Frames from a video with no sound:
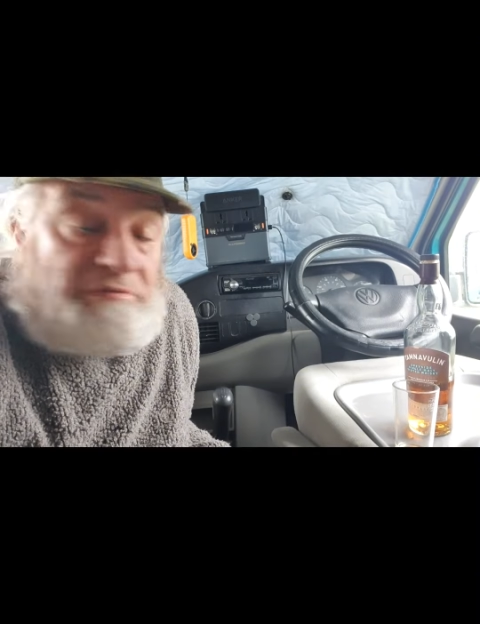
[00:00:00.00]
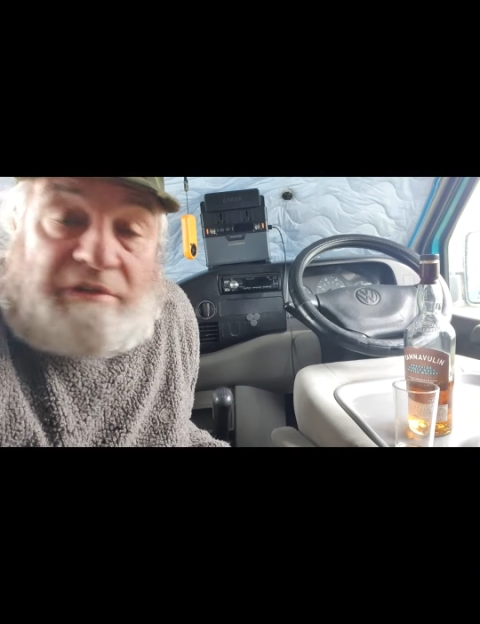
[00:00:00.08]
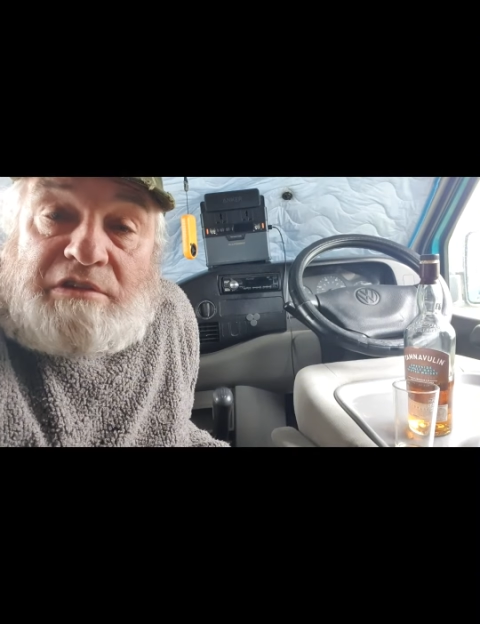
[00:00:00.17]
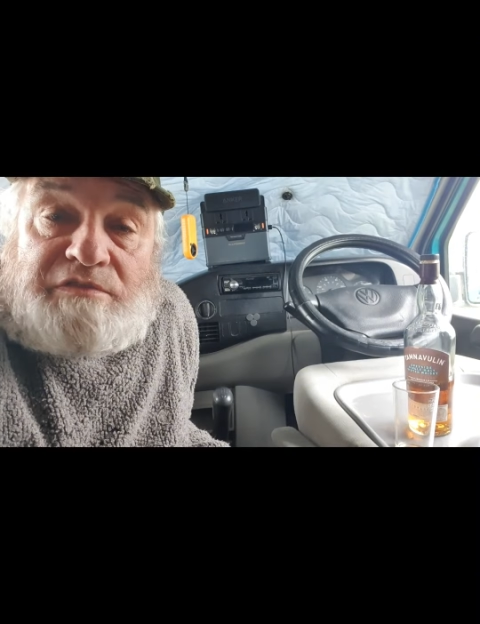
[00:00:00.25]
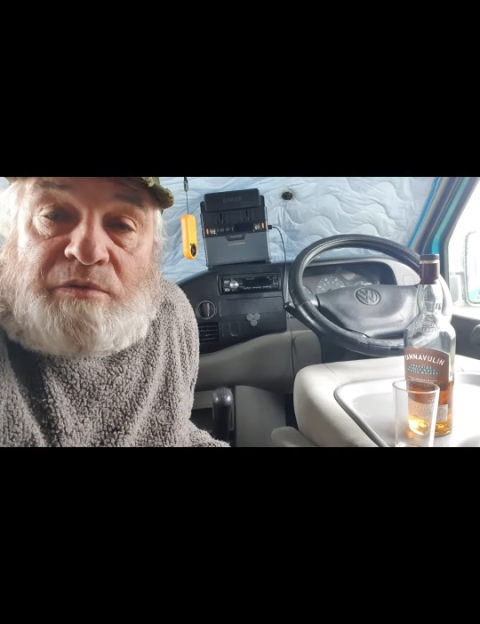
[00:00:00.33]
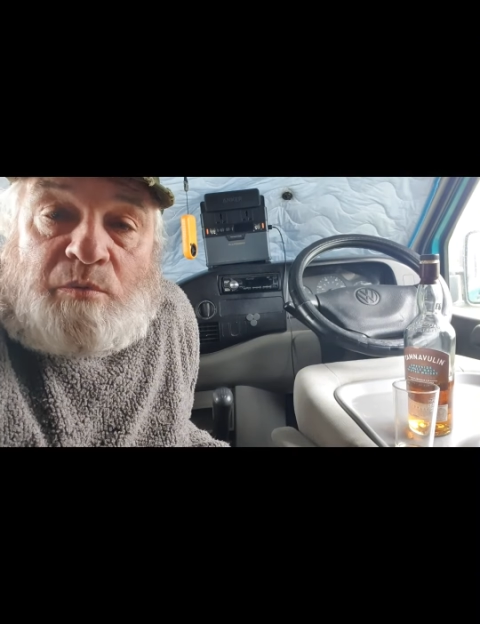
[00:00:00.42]

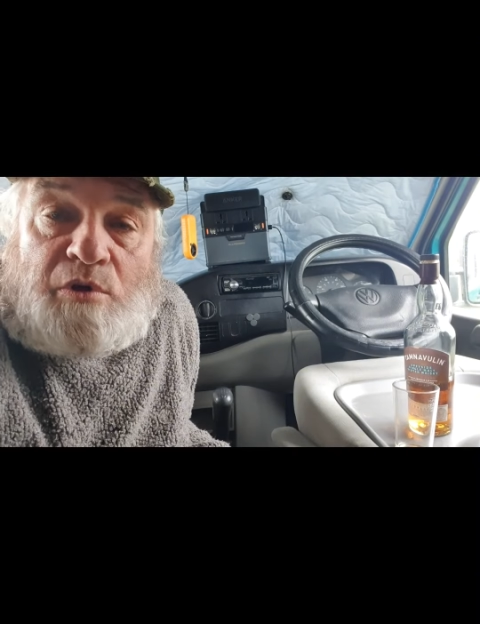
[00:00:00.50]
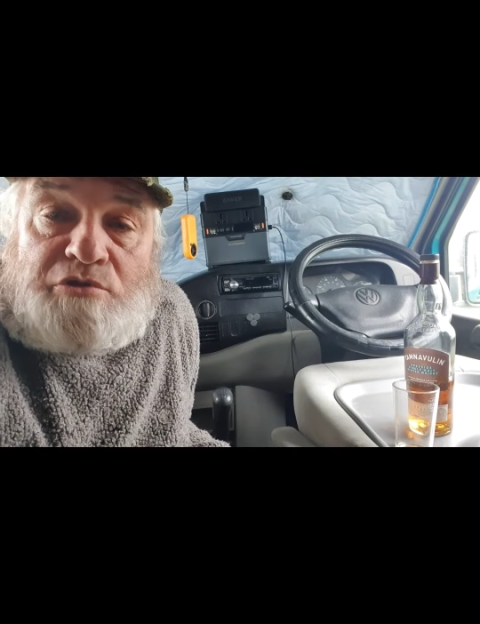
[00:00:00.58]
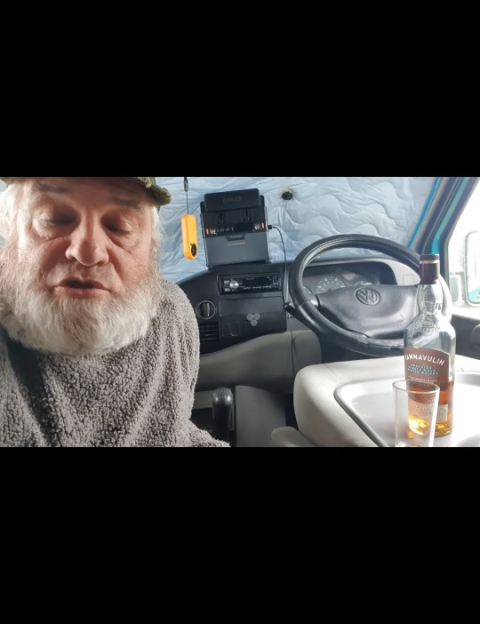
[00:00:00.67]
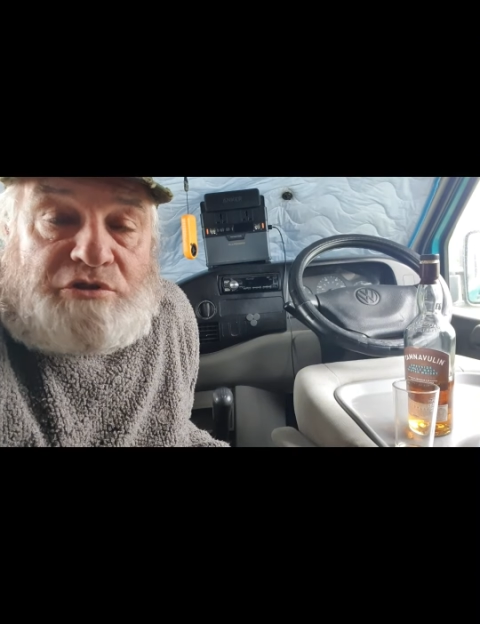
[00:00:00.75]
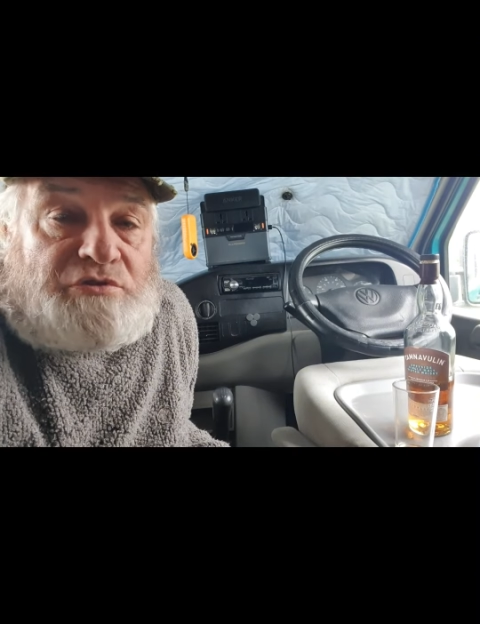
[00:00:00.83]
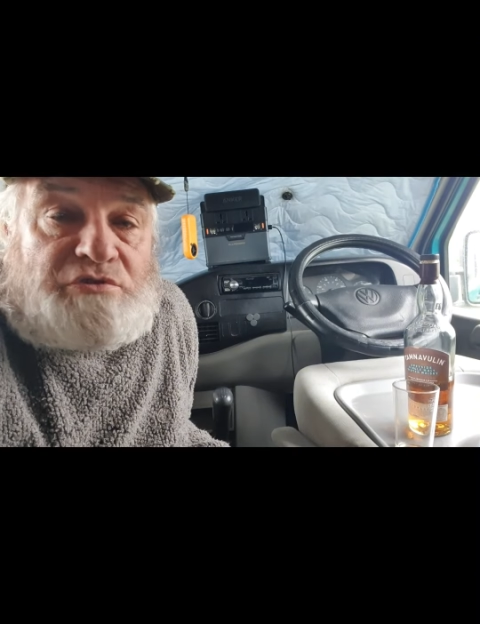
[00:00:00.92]
thanks for
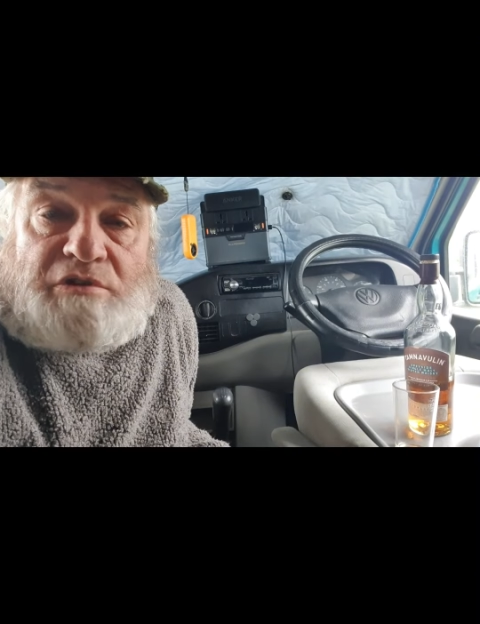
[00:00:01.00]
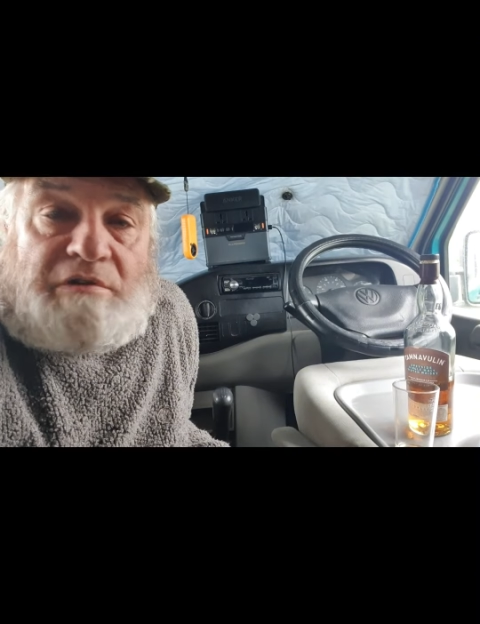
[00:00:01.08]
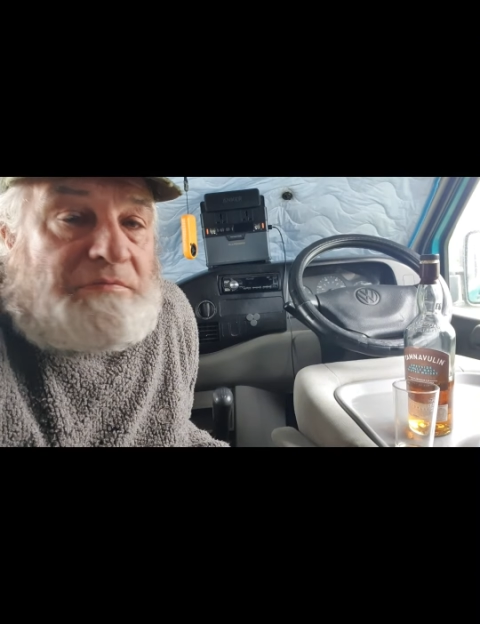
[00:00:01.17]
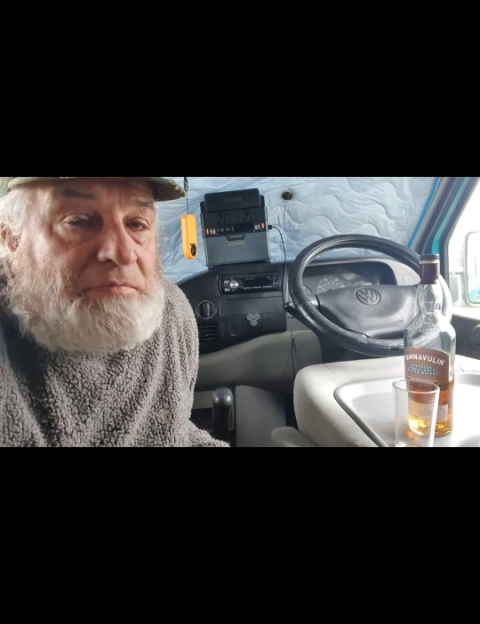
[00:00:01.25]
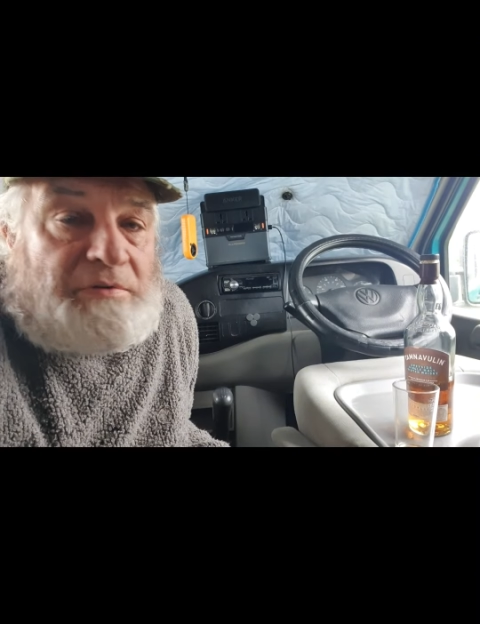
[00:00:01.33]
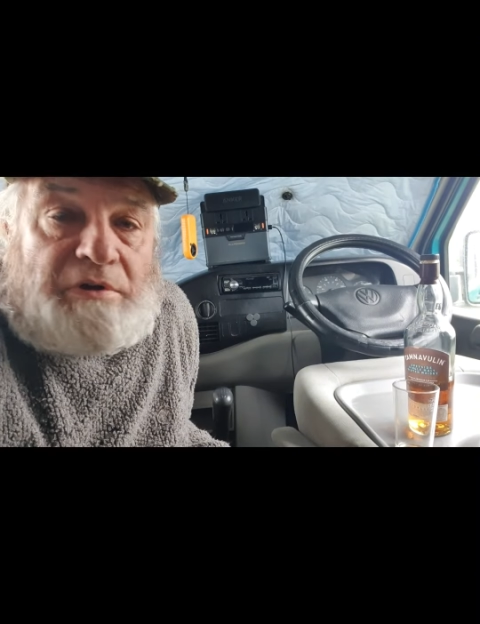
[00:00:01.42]
watching
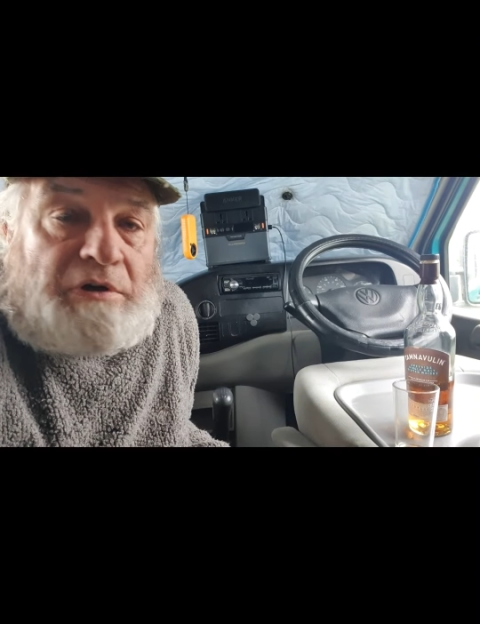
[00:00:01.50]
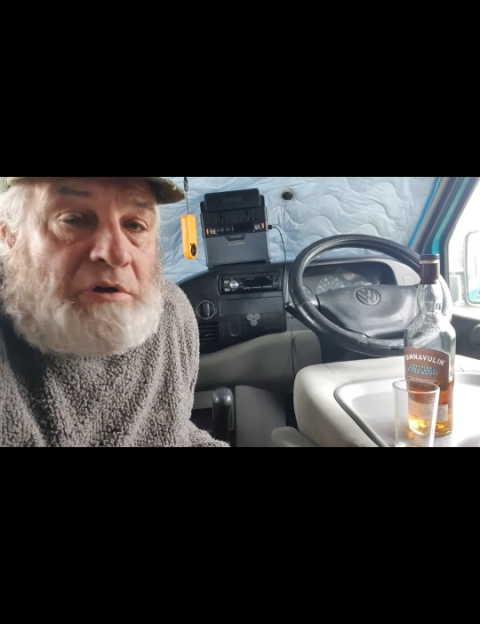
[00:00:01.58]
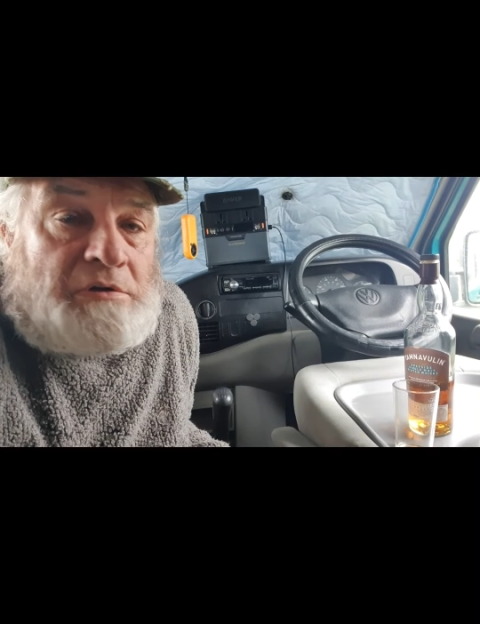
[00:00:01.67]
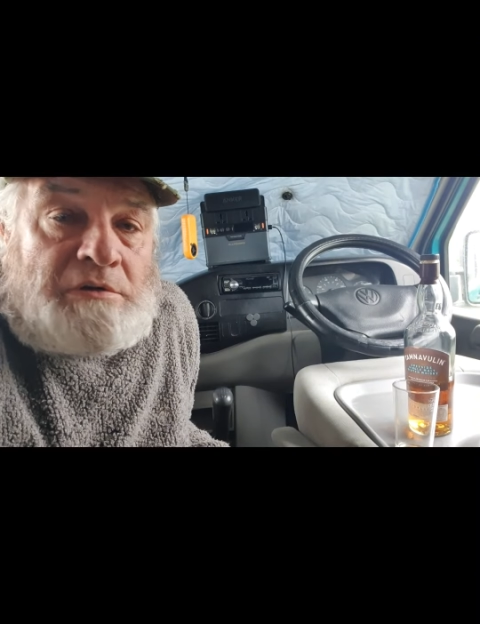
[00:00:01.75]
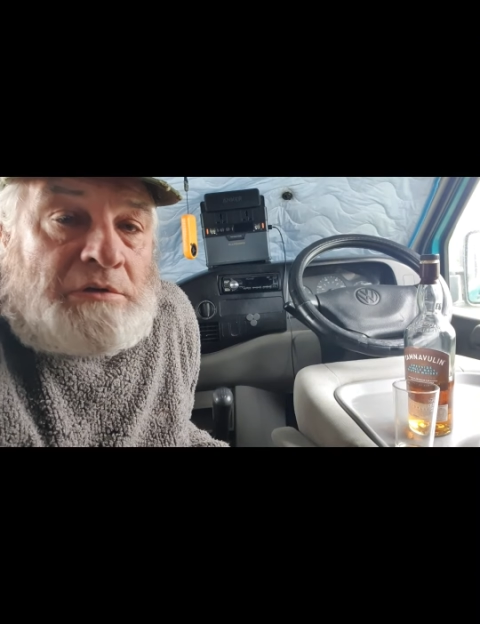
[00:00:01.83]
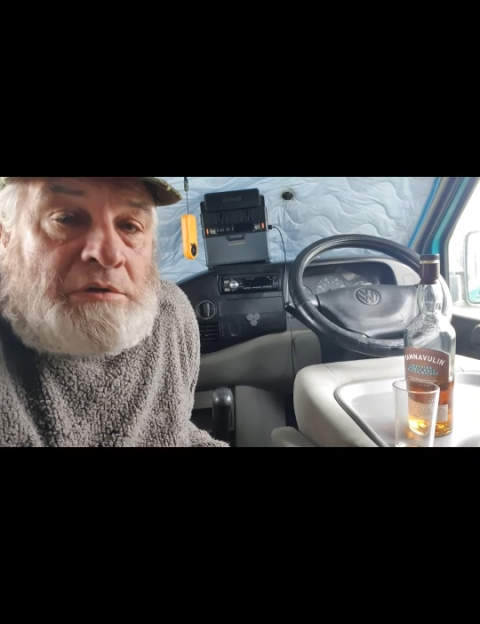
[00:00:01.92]
so far.